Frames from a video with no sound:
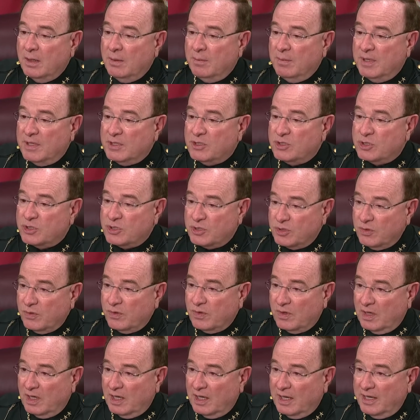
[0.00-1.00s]
But
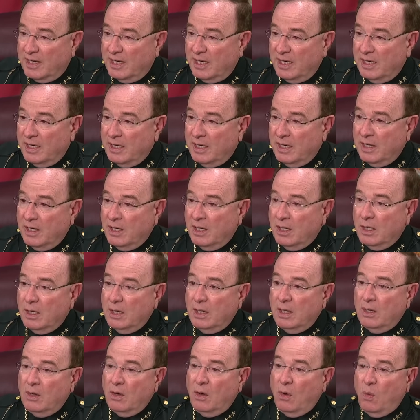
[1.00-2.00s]
certainly,
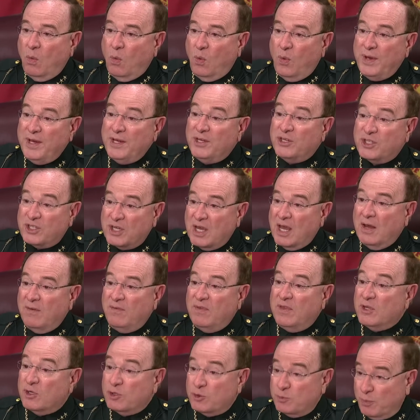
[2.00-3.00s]
we
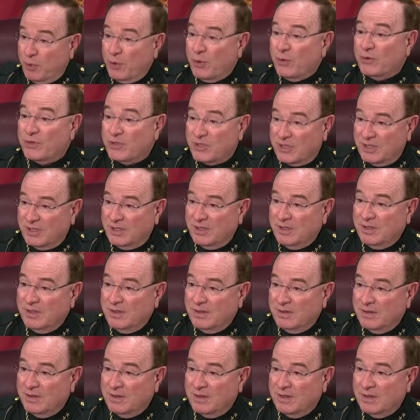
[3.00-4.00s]
saved this person
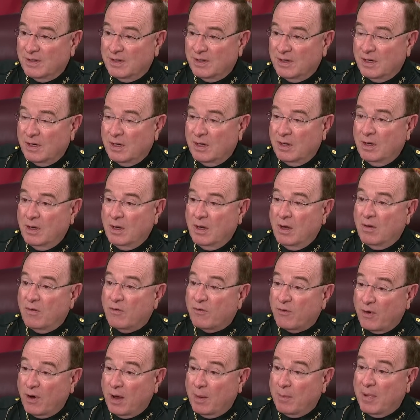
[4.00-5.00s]

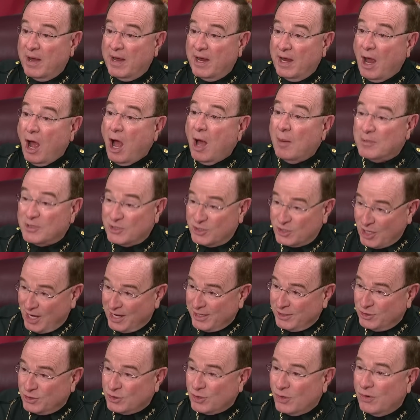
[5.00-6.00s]
from a
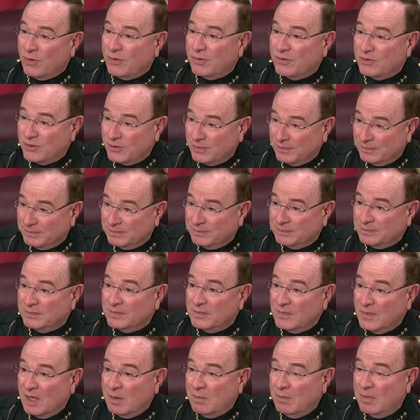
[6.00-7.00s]
homicide charge
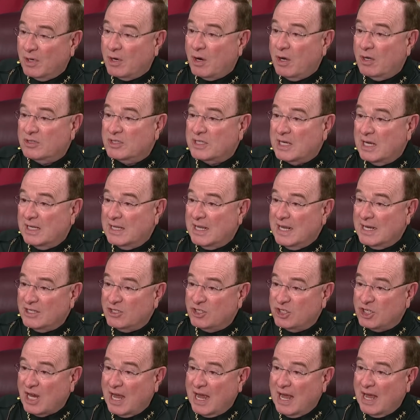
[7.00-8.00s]
because had that
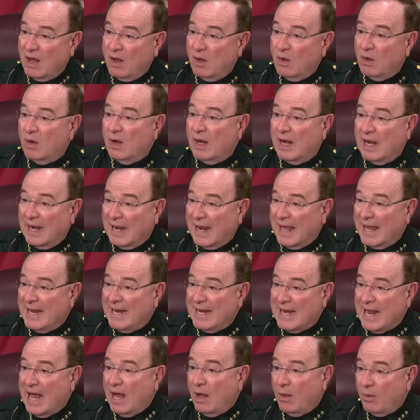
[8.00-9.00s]
child
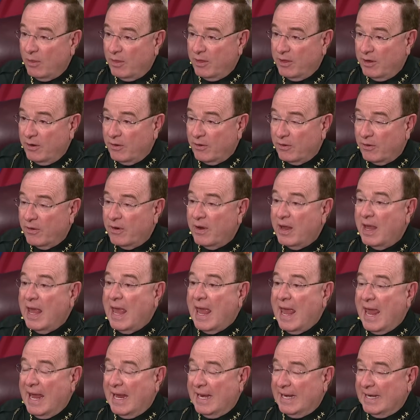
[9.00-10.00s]
laid out there
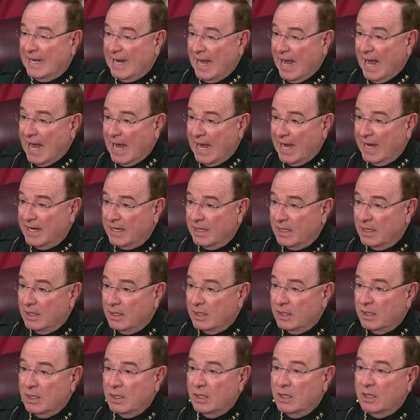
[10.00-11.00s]
and died,
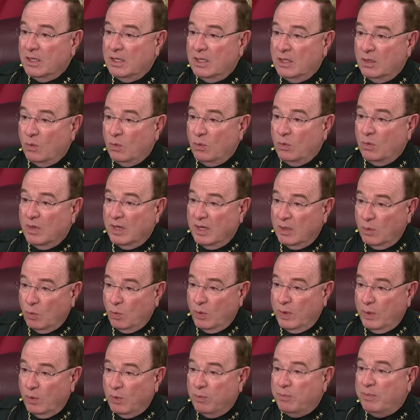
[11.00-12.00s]
then
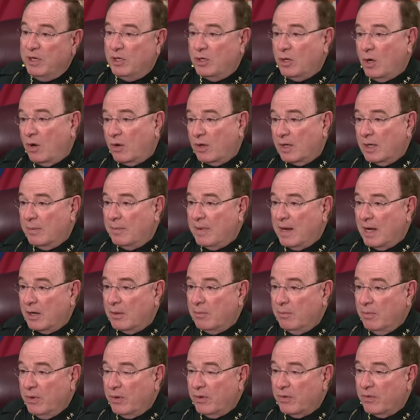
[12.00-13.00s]
we would be talking about a
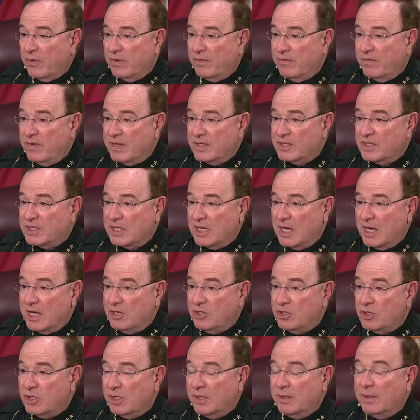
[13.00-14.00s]
murder
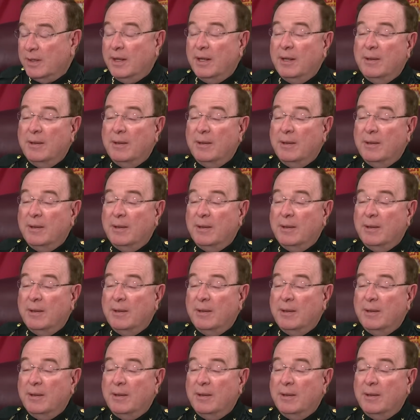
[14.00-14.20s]
investigation.